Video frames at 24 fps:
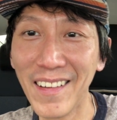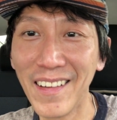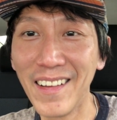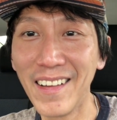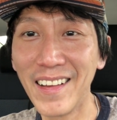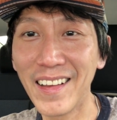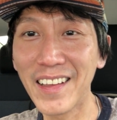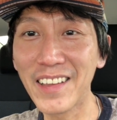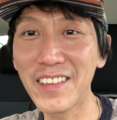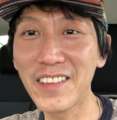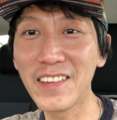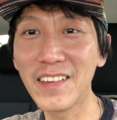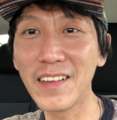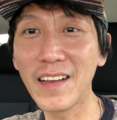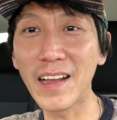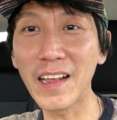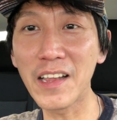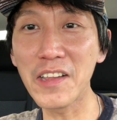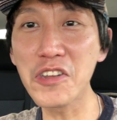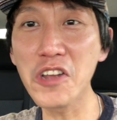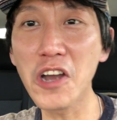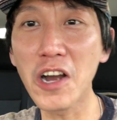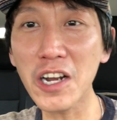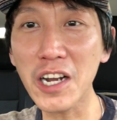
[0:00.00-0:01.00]
in
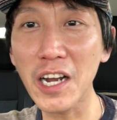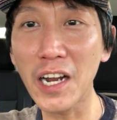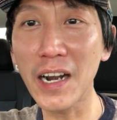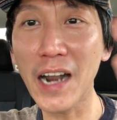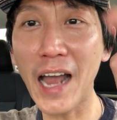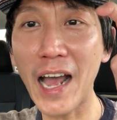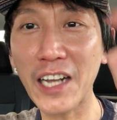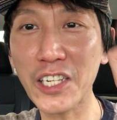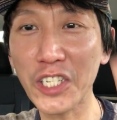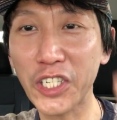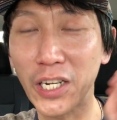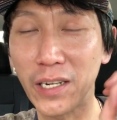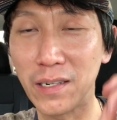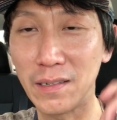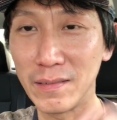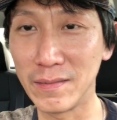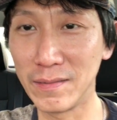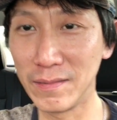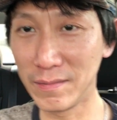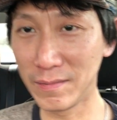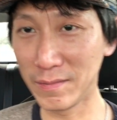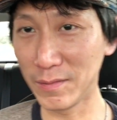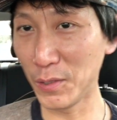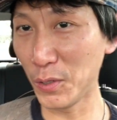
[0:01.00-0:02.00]
your collection.
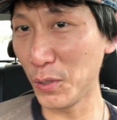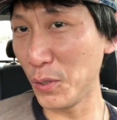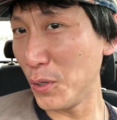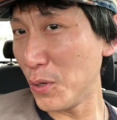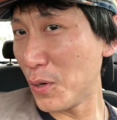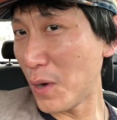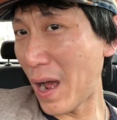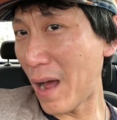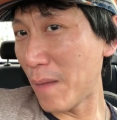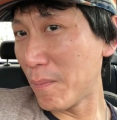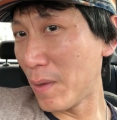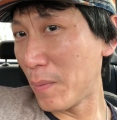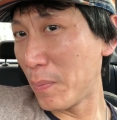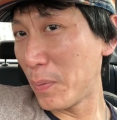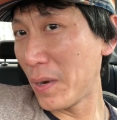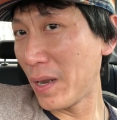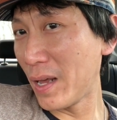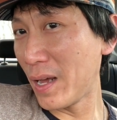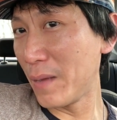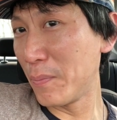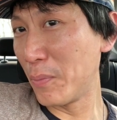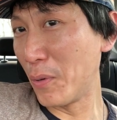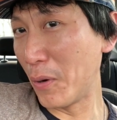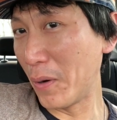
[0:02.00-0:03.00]
Ooh, I'm a
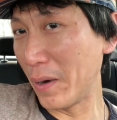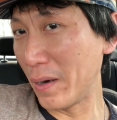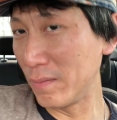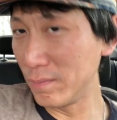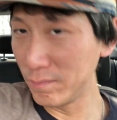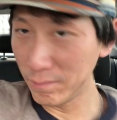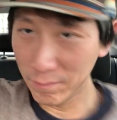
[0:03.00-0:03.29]
playboy.